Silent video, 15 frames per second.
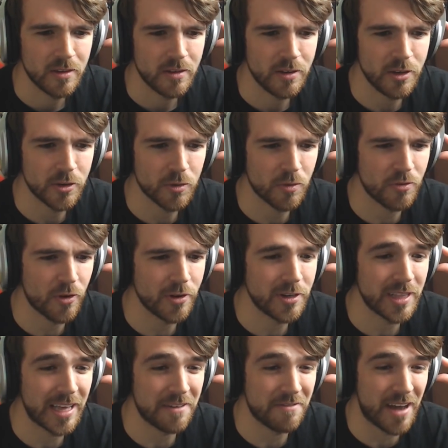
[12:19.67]
you're referring
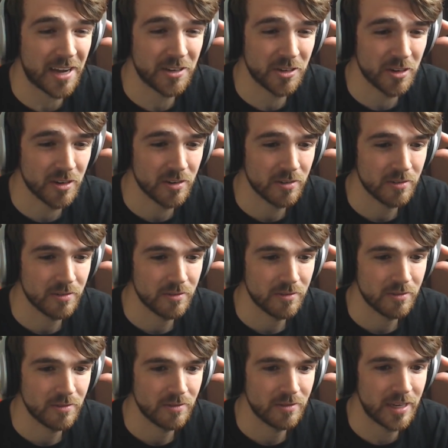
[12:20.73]
to, like, Vector?
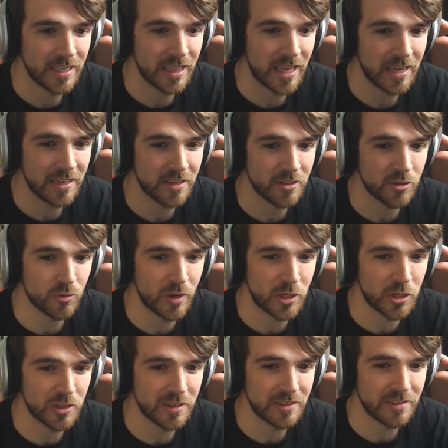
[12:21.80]
And, like, his
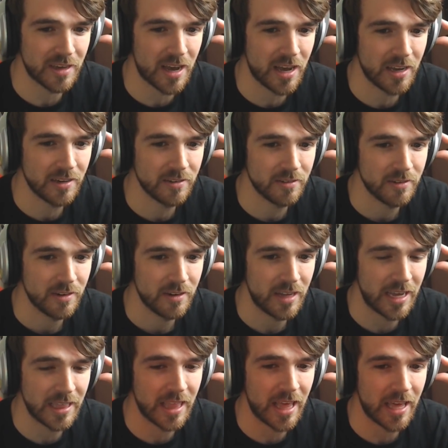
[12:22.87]
original design?
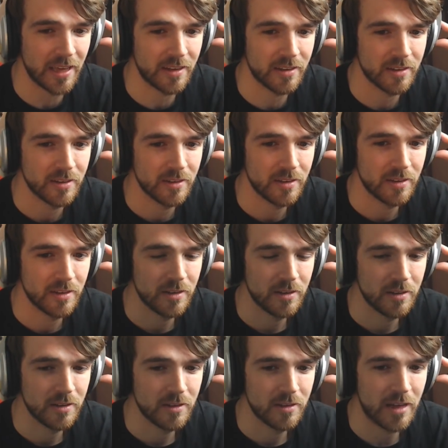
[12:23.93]
And, like,
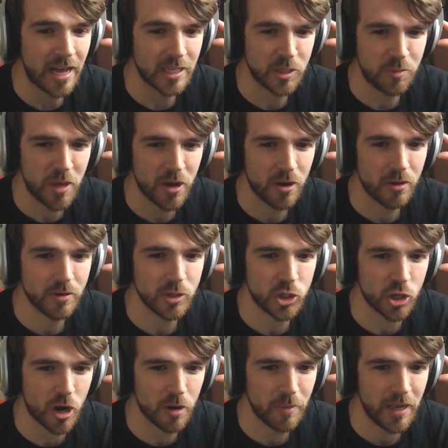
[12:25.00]
Espio and
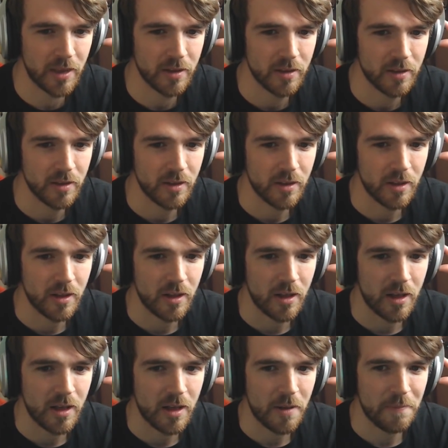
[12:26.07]
Charmy?
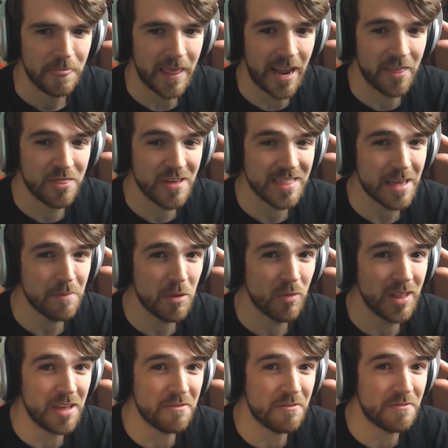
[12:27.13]
And I think that'd be
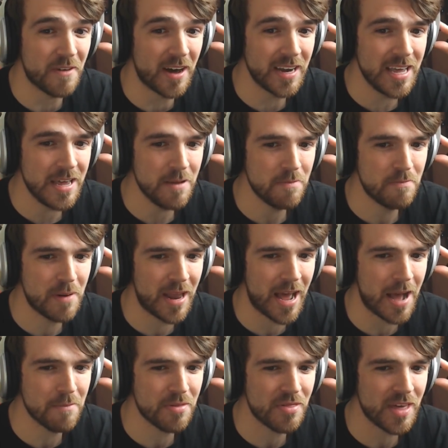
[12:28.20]
really funny, but
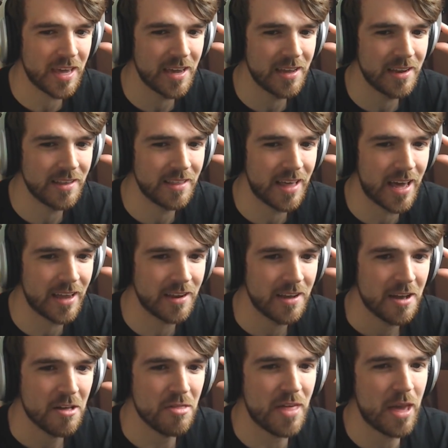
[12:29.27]
I'm thinking that
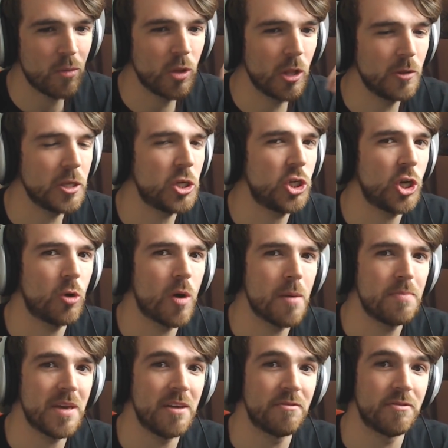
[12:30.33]
they will only show
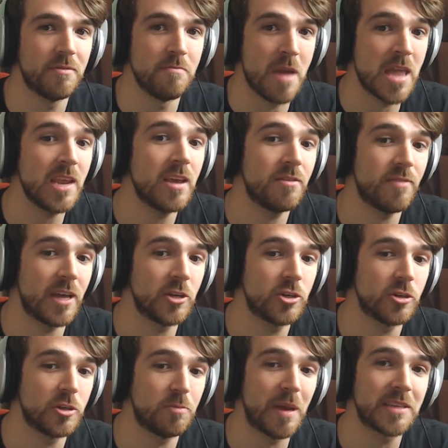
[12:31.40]
up if Mania
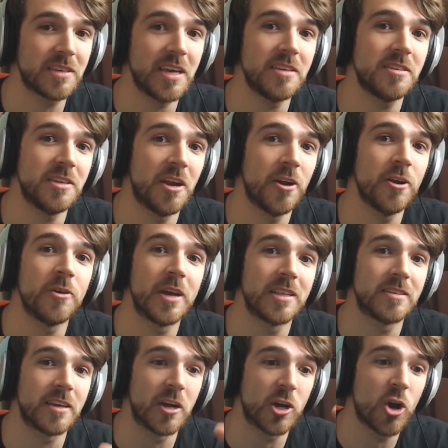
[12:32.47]
Adventures, best case scenario,
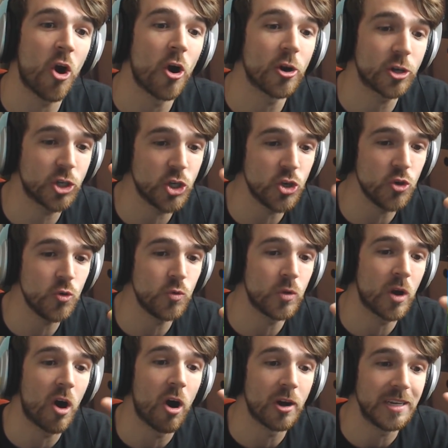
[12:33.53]
gets, like, a cartoon
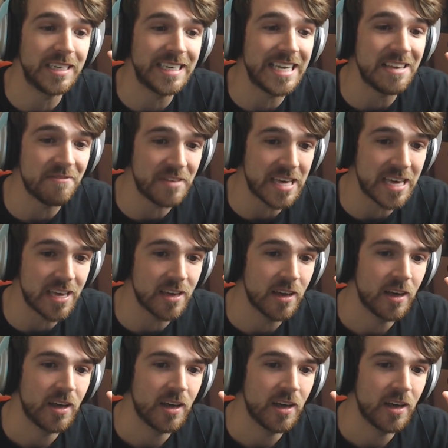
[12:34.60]
on TV